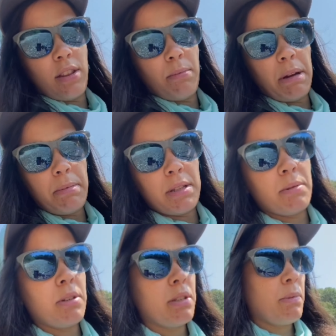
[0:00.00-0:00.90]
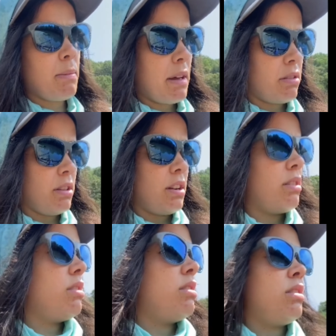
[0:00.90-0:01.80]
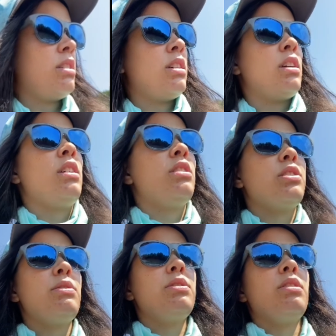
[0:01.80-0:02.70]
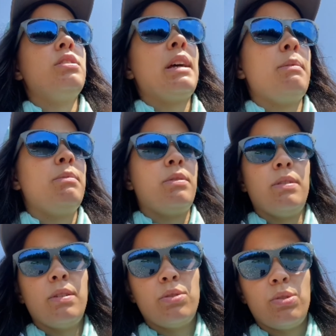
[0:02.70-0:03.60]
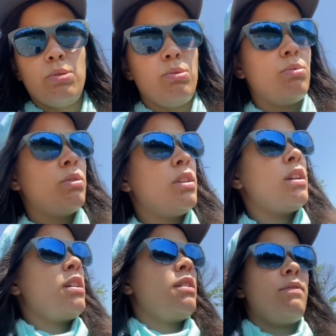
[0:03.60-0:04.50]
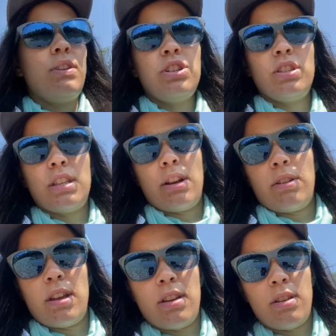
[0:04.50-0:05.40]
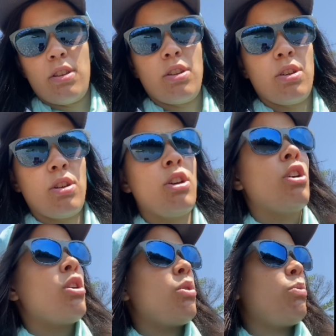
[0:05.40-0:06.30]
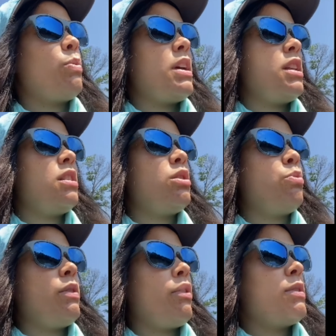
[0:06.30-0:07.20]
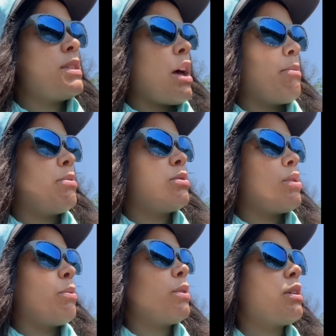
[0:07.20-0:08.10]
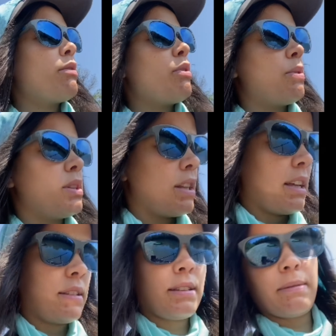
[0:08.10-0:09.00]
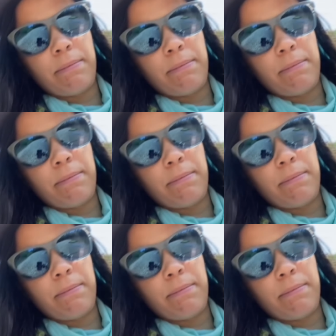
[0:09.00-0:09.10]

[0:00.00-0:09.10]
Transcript: There might be some good smallmouth in there. It's always a good time to fish this area when the river is up. So we're looking forward to this.